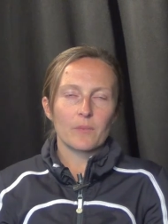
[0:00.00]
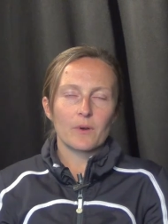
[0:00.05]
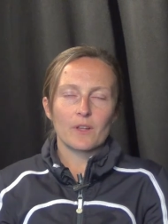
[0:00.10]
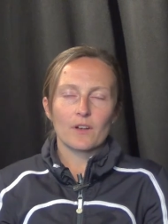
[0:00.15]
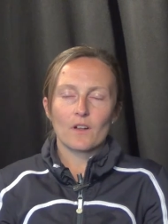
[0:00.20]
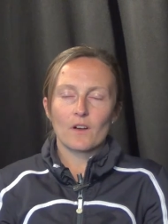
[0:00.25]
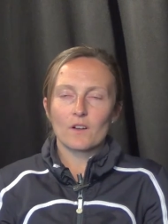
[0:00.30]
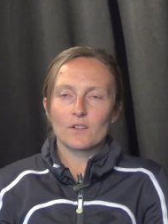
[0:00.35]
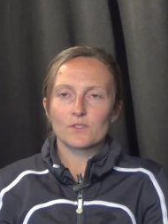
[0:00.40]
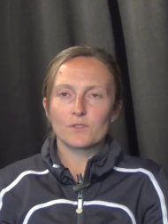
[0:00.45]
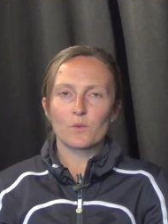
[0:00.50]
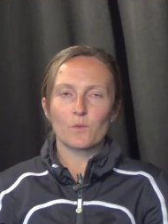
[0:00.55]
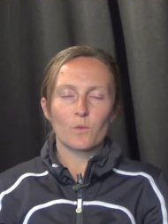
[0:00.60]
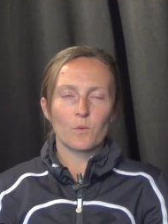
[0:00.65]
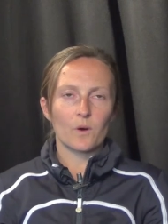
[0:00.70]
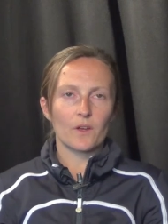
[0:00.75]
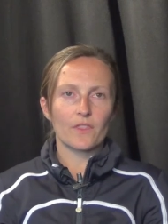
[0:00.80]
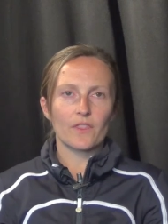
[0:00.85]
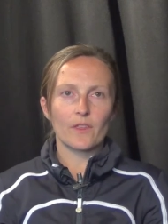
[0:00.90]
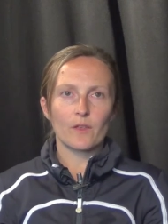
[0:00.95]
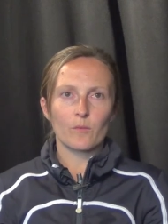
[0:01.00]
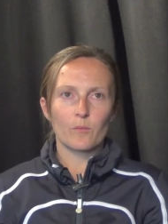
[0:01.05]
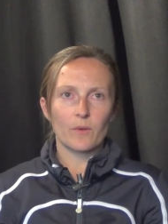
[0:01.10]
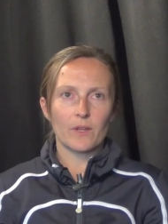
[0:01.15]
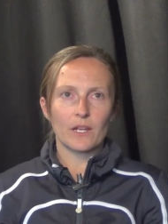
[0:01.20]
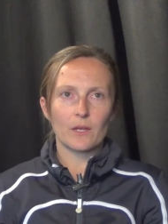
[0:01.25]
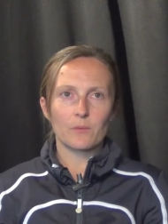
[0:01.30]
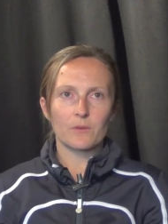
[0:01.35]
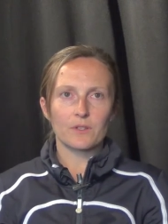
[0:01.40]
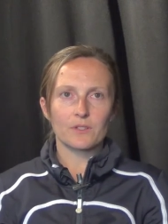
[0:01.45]
but also what they've
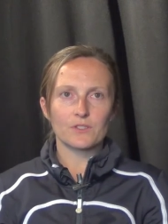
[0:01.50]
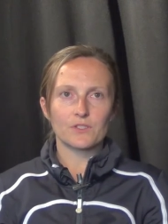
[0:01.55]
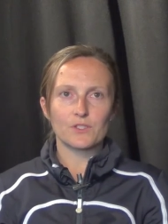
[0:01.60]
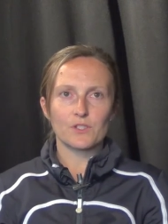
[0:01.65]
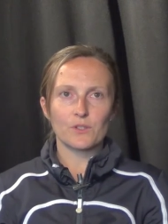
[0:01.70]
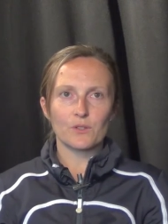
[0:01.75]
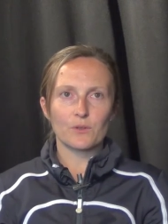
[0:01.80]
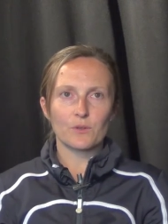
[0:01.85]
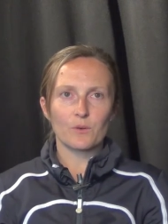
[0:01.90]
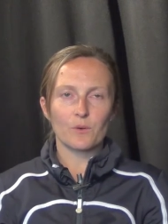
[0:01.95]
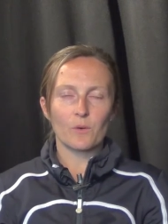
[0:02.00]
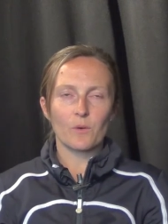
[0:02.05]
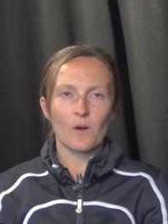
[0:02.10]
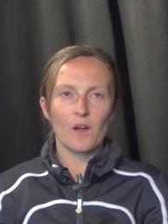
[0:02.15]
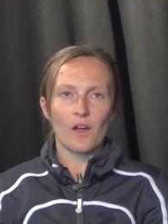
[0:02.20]
been able to do